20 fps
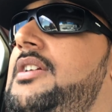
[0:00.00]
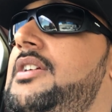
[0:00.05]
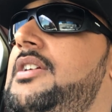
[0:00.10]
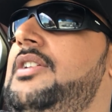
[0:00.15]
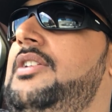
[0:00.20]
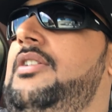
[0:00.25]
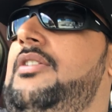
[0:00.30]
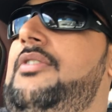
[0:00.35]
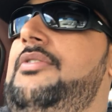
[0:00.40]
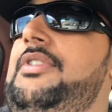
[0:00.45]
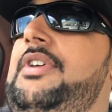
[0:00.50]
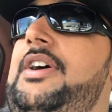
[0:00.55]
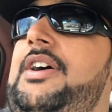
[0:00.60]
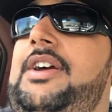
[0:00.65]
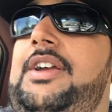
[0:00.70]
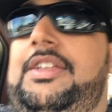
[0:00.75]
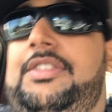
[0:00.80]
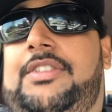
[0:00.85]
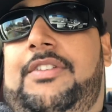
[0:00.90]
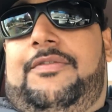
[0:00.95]
and all
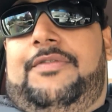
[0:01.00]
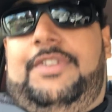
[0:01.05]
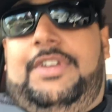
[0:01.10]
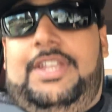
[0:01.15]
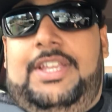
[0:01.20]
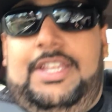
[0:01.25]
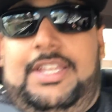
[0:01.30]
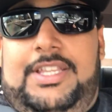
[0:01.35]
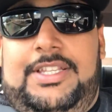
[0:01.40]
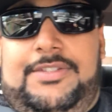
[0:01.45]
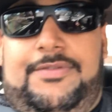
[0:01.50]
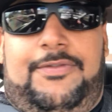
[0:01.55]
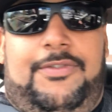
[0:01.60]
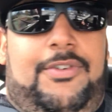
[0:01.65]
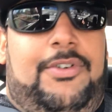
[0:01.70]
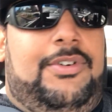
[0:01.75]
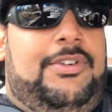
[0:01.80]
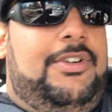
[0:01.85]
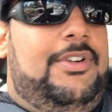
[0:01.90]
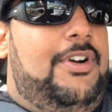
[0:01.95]
that, and the fees
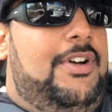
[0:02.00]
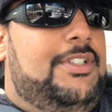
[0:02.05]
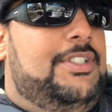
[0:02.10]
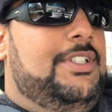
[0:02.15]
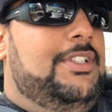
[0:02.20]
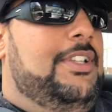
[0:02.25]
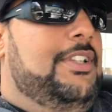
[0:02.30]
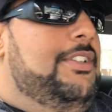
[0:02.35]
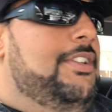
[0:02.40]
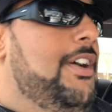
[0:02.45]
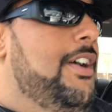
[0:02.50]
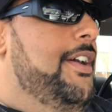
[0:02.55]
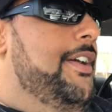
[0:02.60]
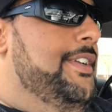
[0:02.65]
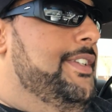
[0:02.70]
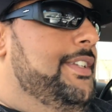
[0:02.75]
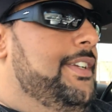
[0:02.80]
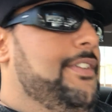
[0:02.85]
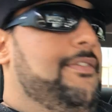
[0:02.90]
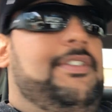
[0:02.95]
for costing the
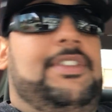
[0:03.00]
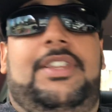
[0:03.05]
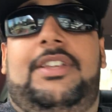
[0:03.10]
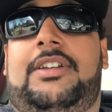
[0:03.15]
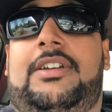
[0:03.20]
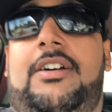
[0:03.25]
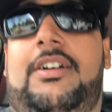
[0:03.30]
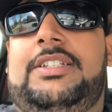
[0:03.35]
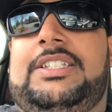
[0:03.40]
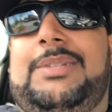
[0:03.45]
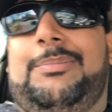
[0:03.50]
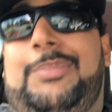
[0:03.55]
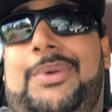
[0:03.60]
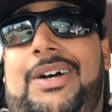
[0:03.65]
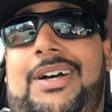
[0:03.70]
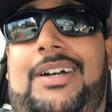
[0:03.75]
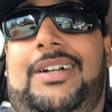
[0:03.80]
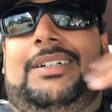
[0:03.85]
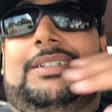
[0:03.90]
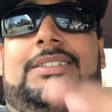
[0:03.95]
tires and everything cost
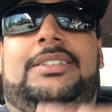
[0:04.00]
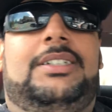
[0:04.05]
about